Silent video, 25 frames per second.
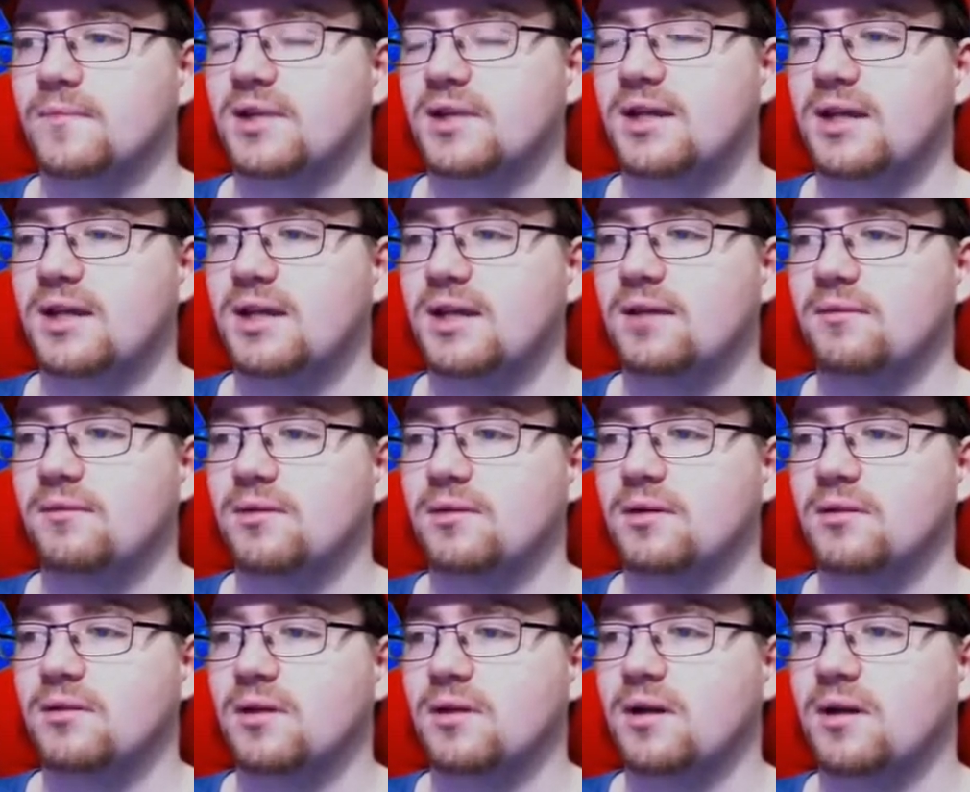Okay, here we
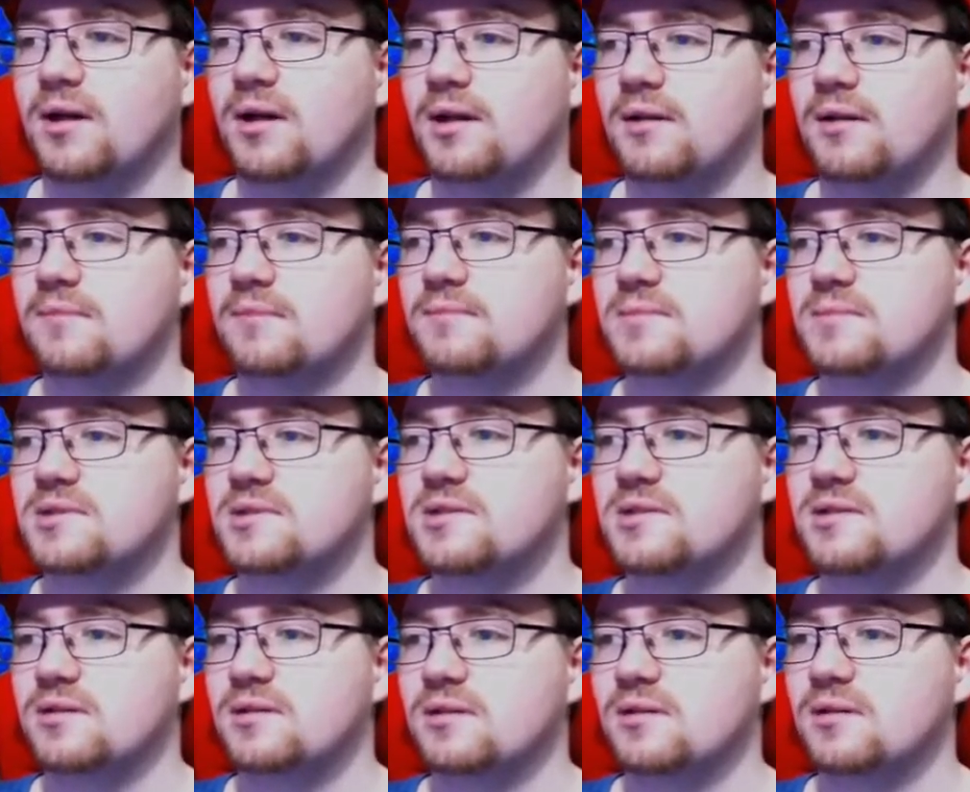got the
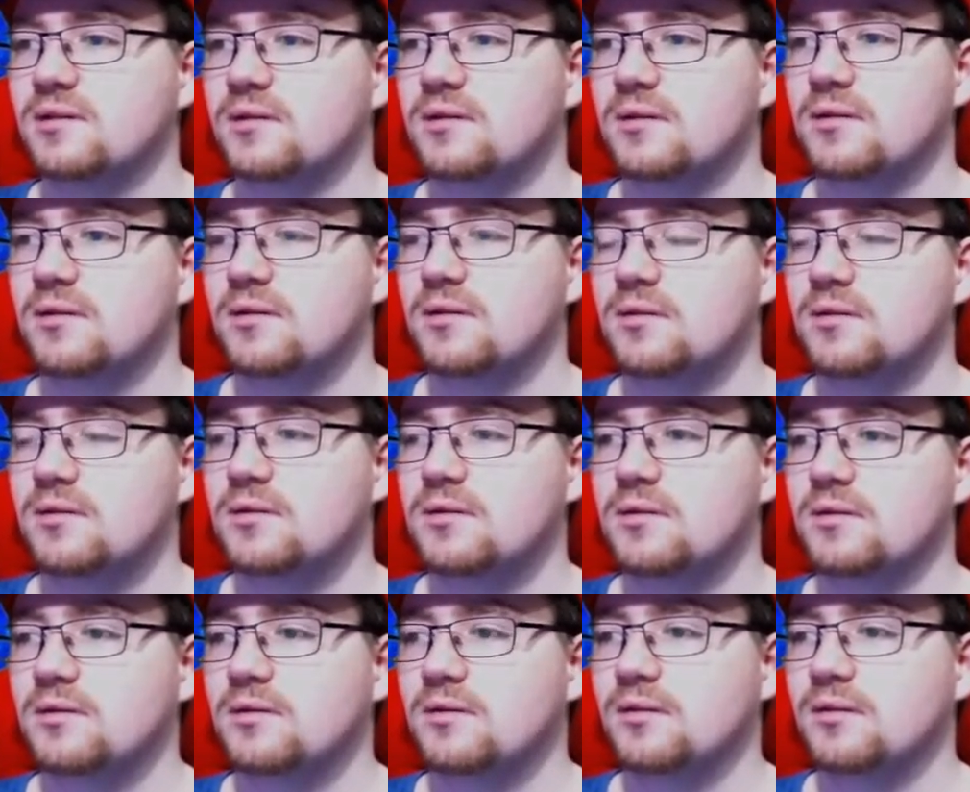items
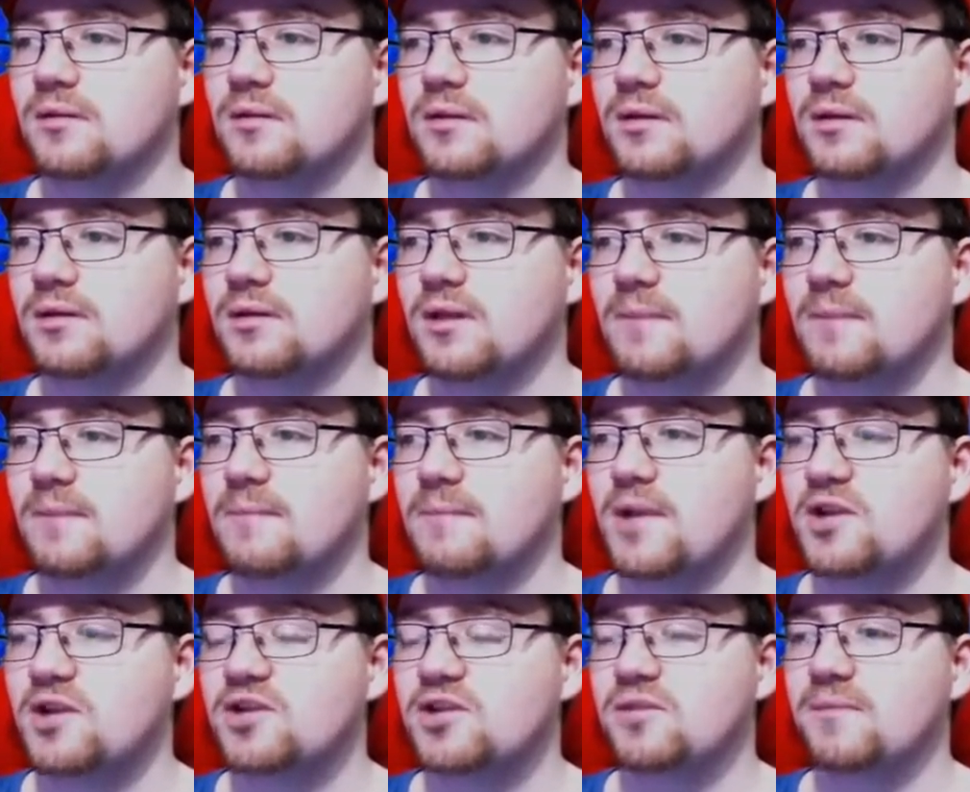the
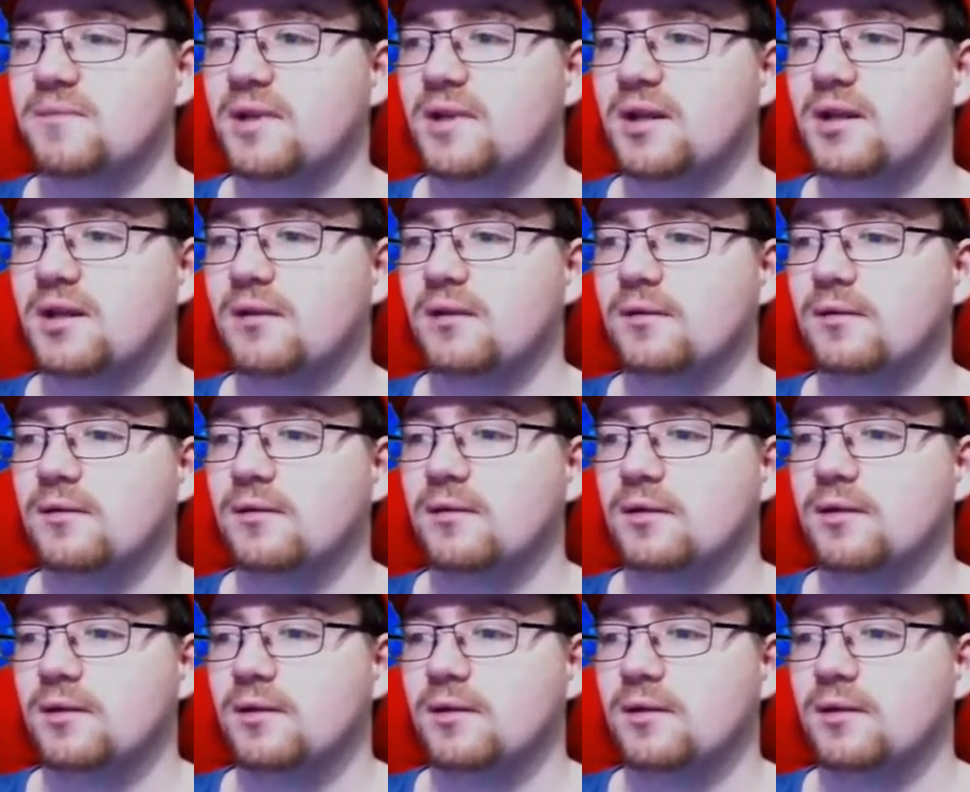mushroom right here.